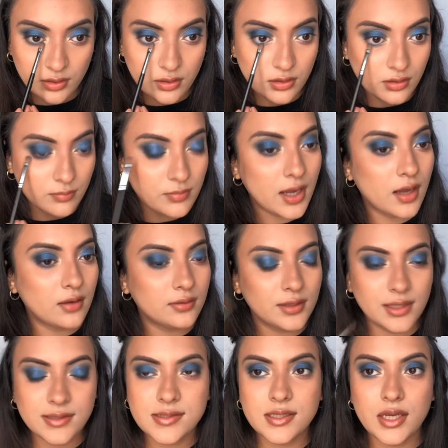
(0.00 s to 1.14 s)
about,
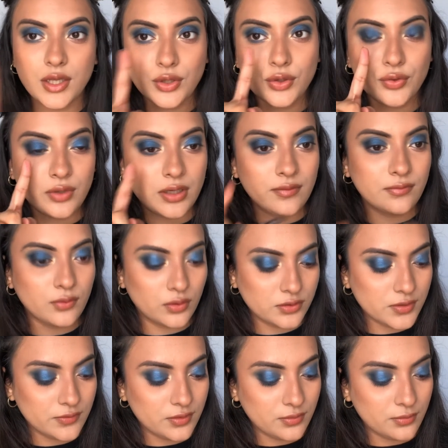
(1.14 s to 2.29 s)
let's say, 3/4
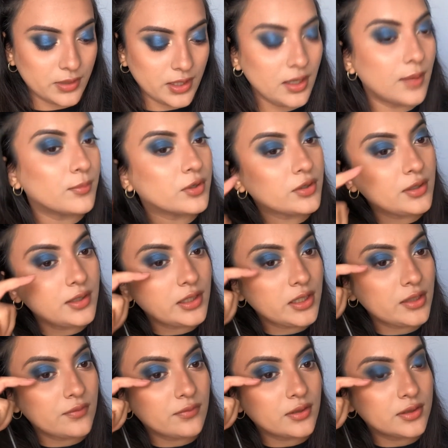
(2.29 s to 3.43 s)
of the way. I'm gonna
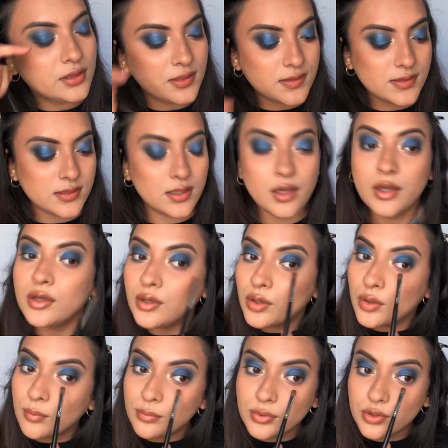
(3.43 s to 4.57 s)
leave this
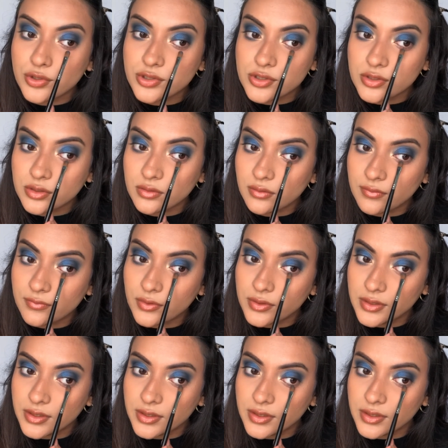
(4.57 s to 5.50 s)
portion for the